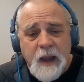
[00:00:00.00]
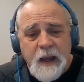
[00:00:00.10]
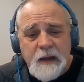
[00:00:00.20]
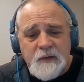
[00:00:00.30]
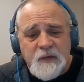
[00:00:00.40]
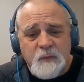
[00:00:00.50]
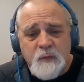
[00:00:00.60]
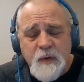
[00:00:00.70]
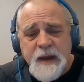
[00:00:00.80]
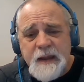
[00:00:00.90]
It's
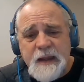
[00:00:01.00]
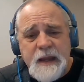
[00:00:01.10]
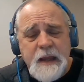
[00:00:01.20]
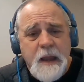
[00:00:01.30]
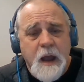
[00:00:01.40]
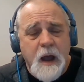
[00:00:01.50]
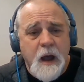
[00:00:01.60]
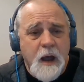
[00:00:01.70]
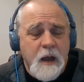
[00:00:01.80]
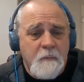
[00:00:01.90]
really
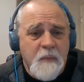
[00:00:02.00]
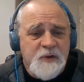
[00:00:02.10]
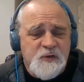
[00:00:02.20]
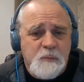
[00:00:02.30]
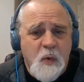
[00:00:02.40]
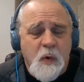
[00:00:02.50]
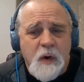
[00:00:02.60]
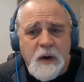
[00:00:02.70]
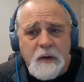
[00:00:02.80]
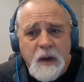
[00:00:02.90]
much
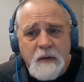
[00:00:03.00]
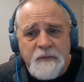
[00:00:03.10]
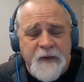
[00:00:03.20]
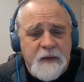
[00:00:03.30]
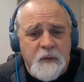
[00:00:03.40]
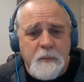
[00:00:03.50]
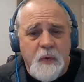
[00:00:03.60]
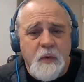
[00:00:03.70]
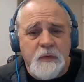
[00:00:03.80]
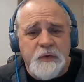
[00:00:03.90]
more
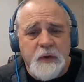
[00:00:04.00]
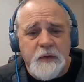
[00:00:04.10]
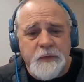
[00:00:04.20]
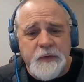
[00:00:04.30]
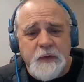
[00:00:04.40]
favorable to